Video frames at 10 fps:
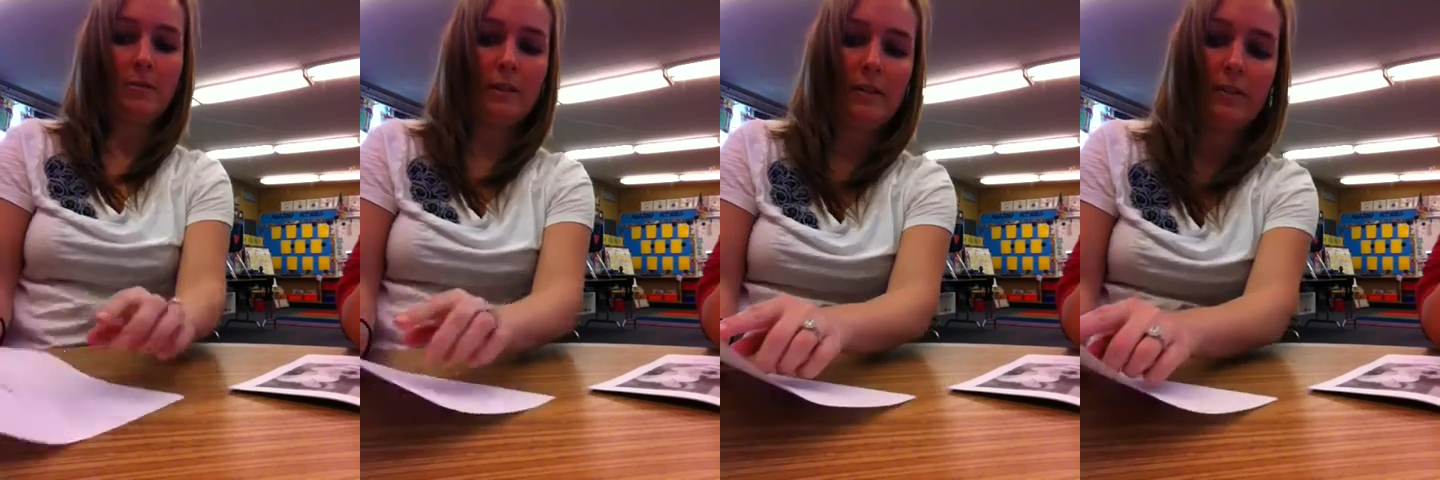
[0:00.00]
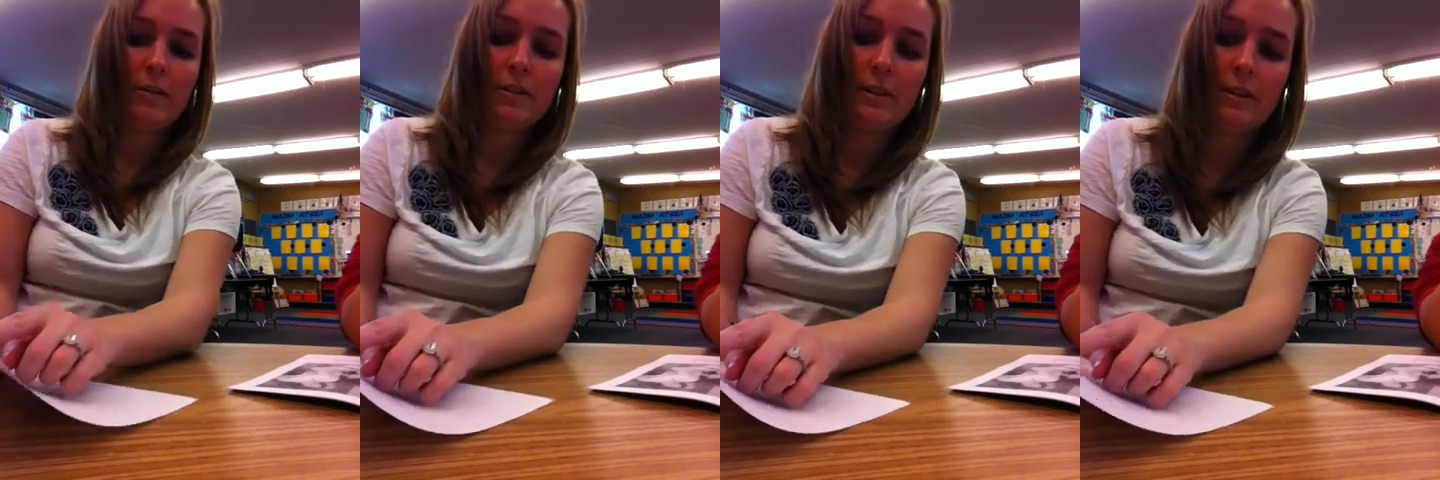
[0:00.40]
to our graphic
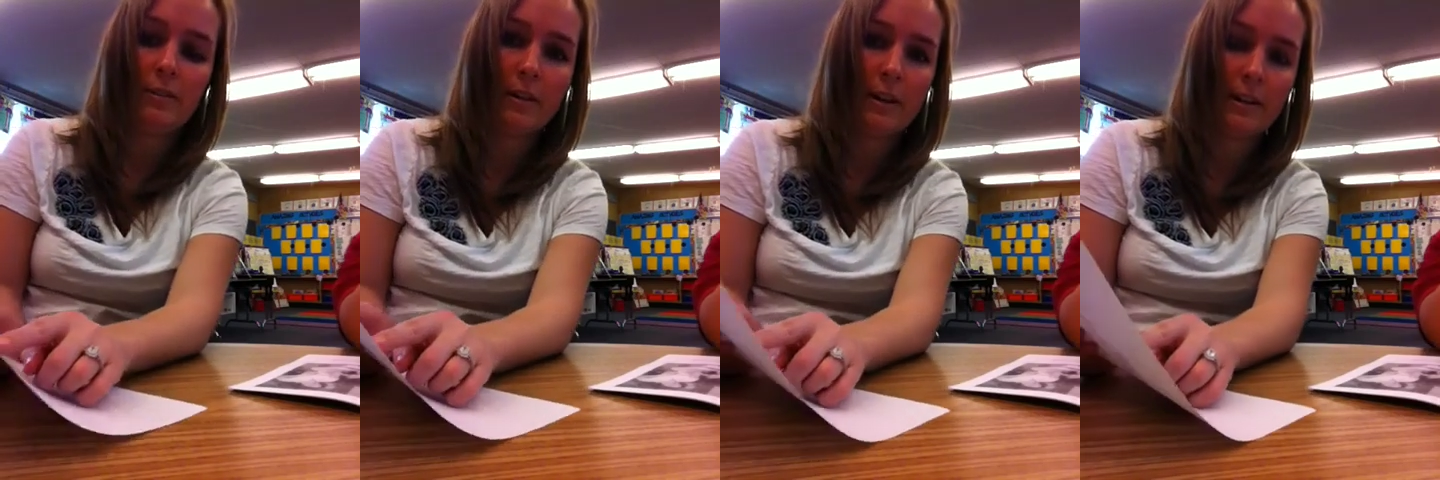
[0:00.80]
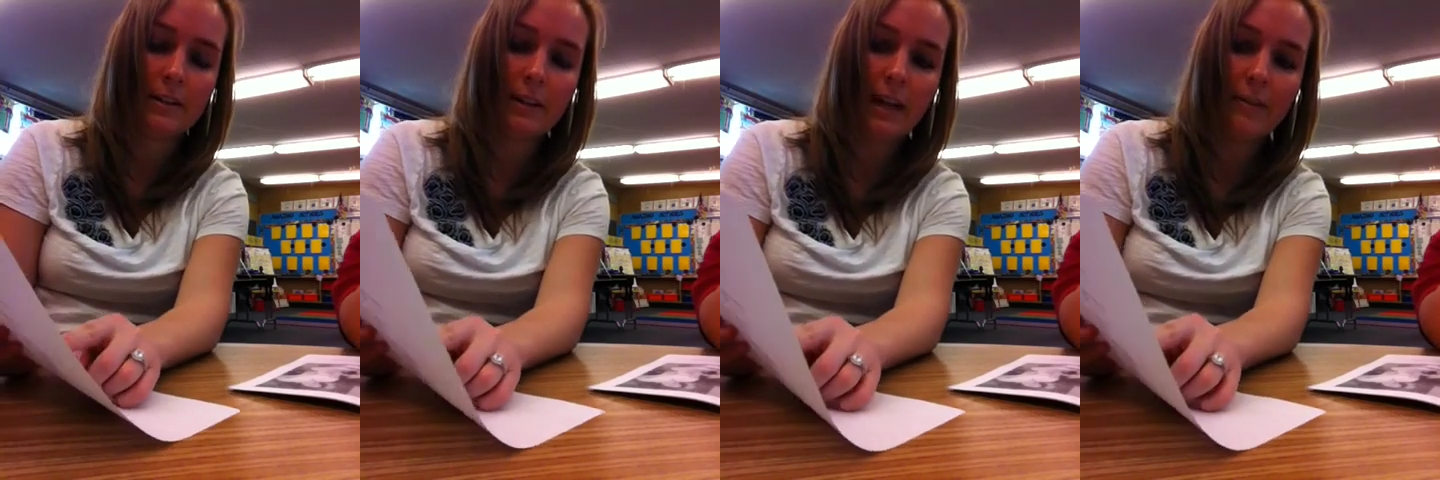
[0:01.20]

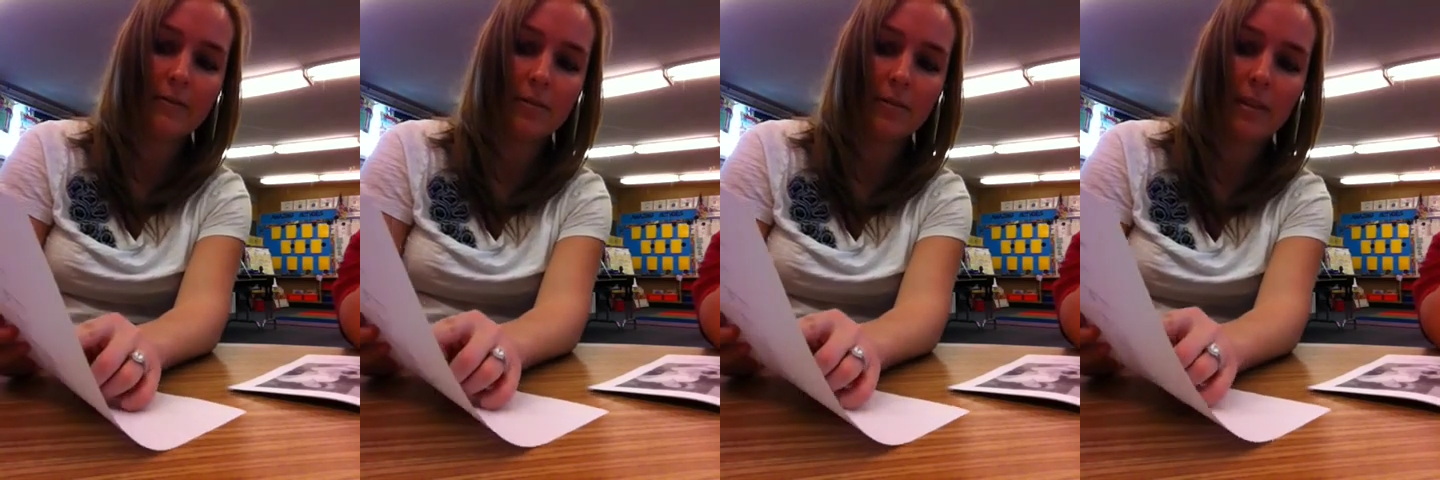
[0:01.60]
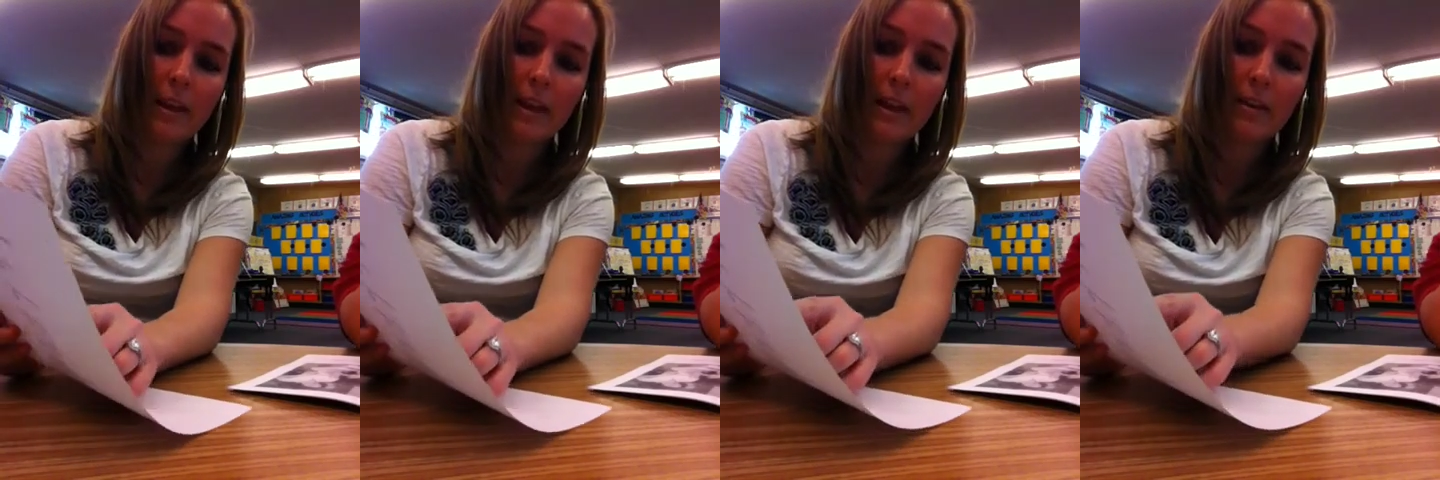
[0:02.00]
organizer. After
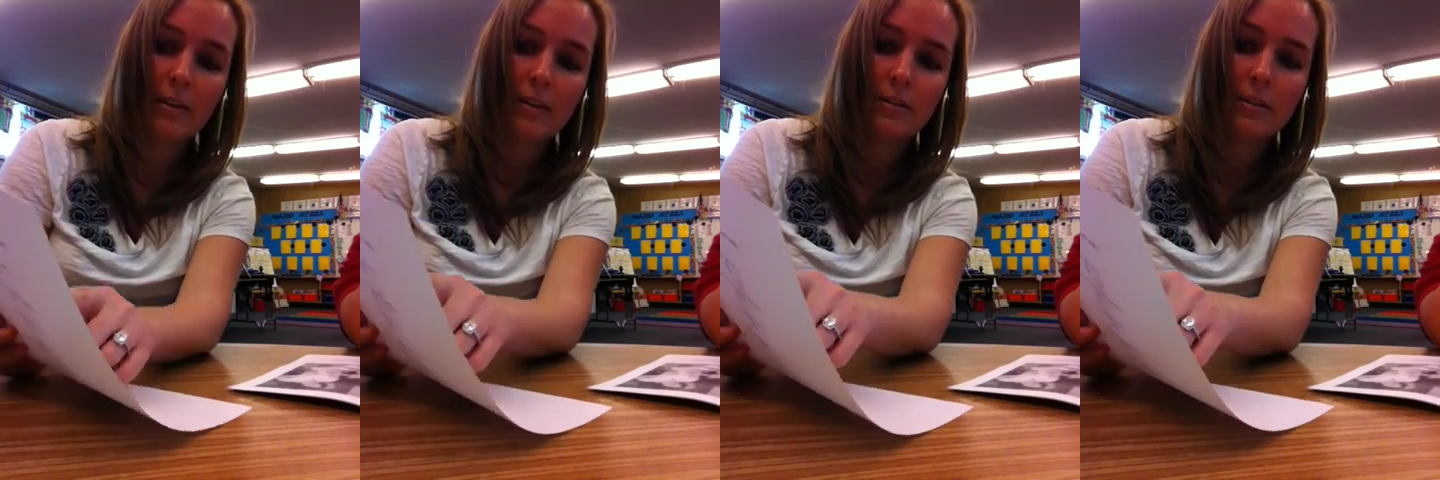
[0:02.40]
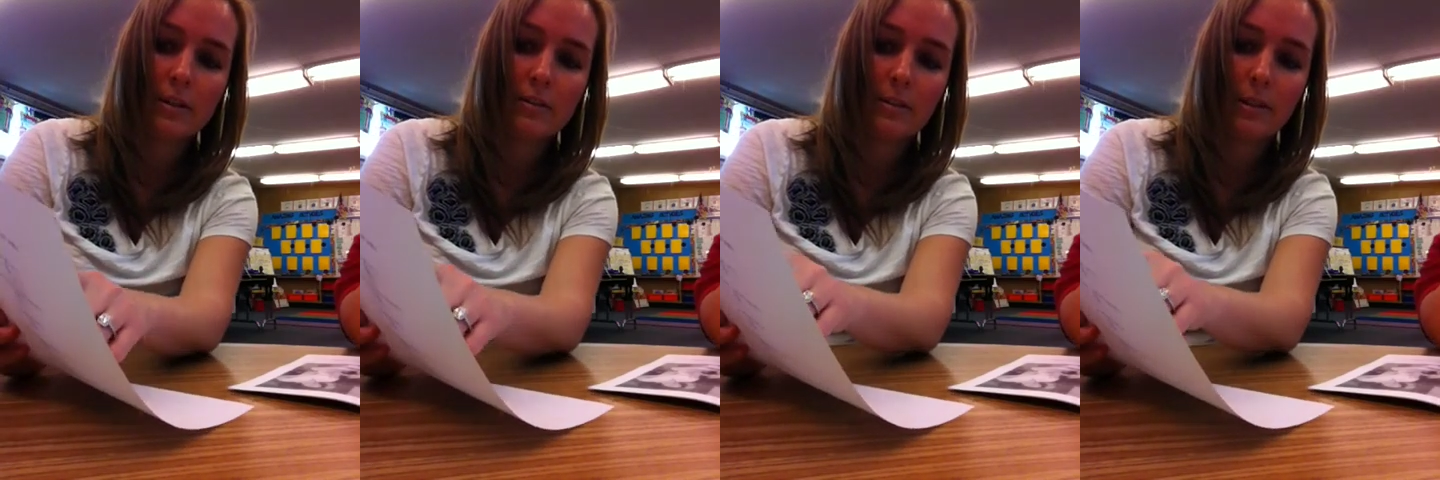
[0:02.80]
they
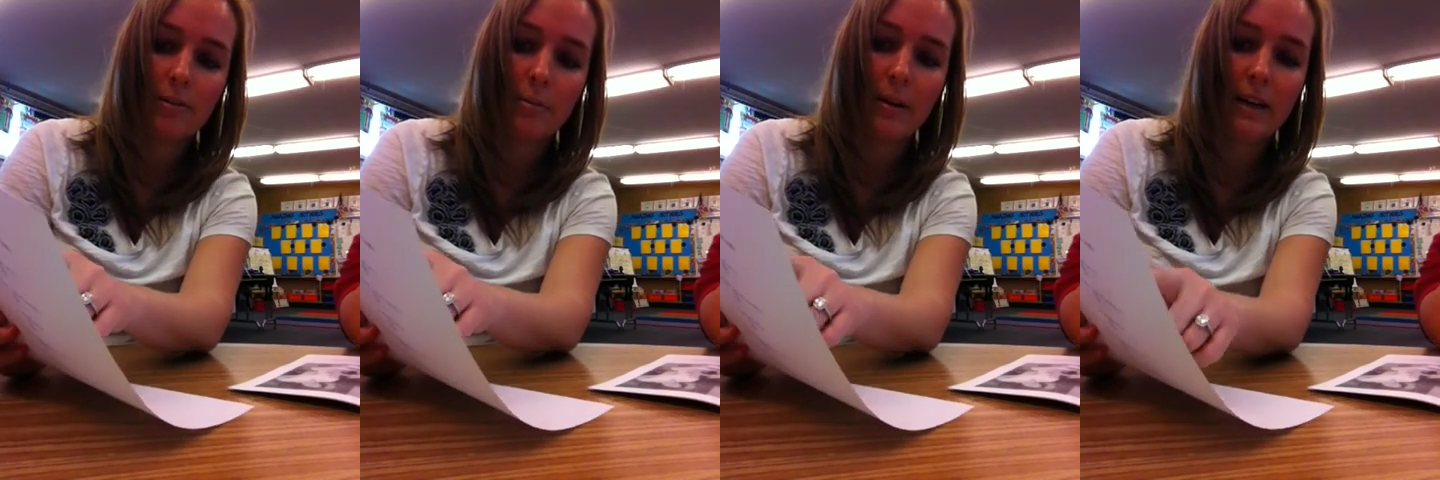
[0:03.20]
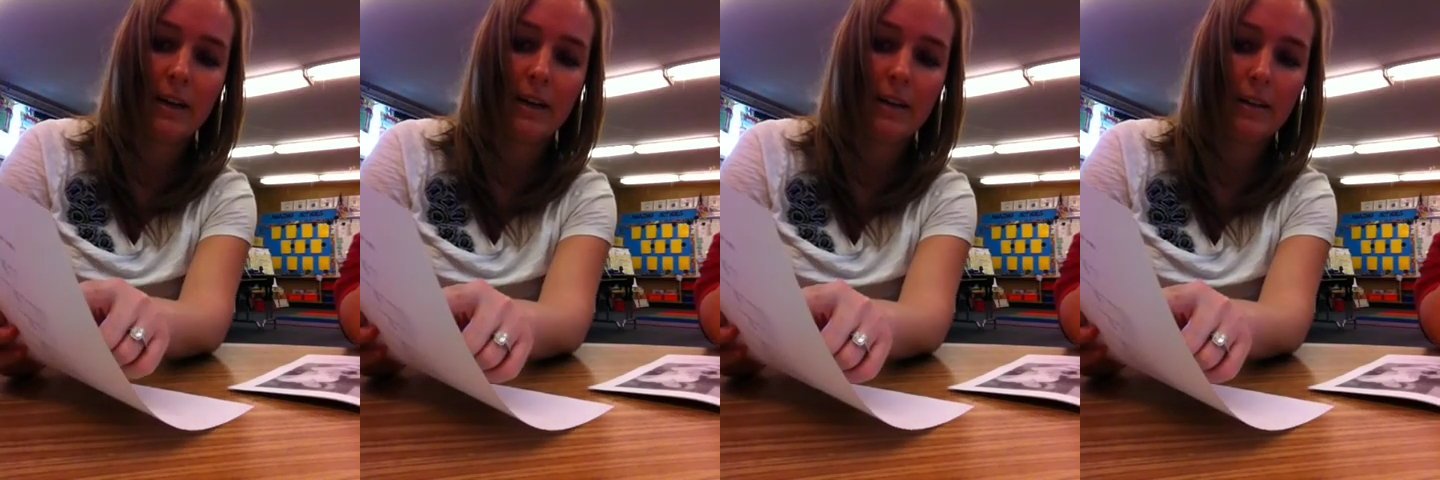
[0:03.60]
toss the dough up
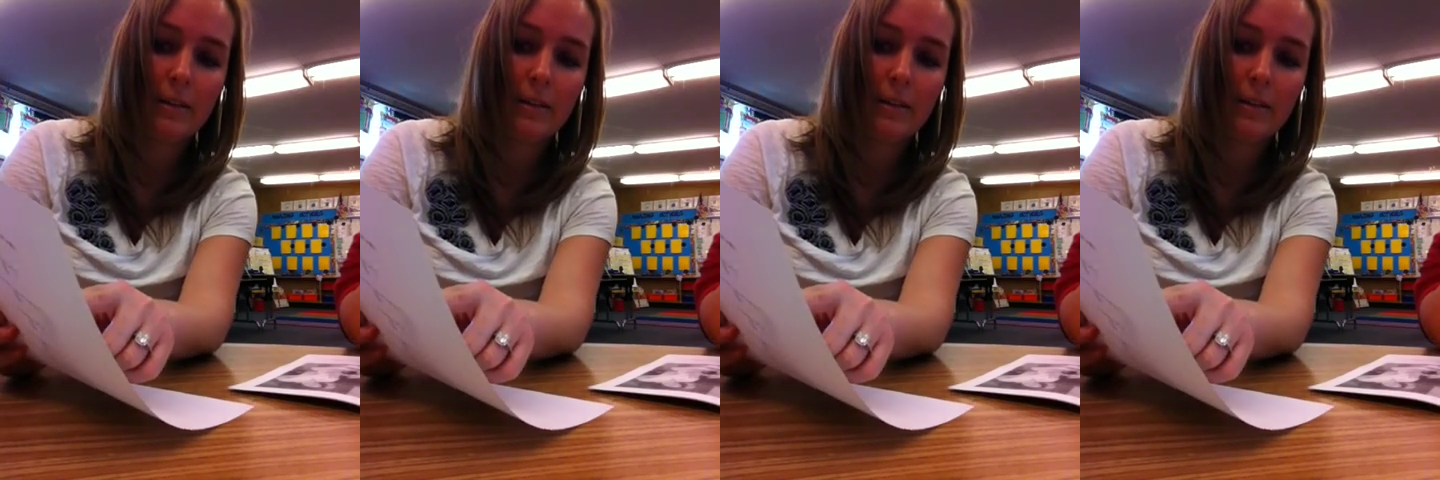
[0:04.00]
high,